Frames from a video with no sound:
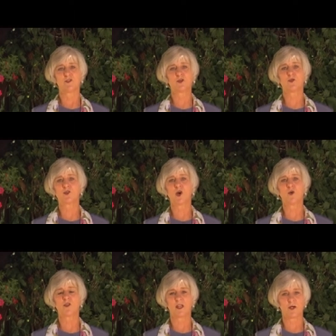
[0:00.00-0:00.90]
if you don't
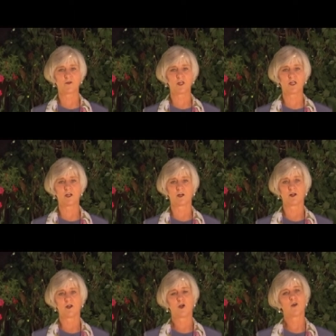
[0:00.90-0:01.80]
know that every year
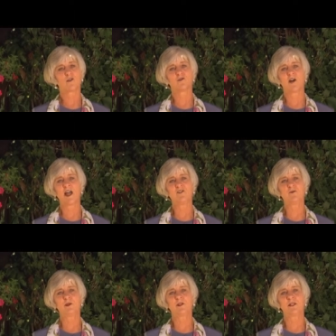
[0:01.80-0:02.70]
over 5
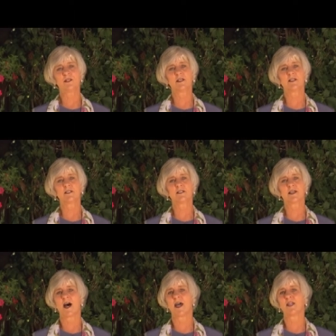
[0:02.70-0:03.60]
million kids
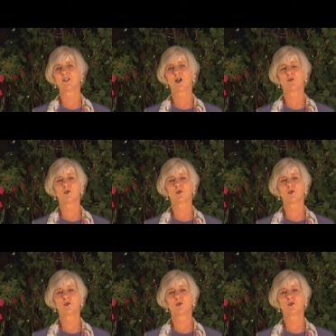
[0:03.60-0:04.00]
die in our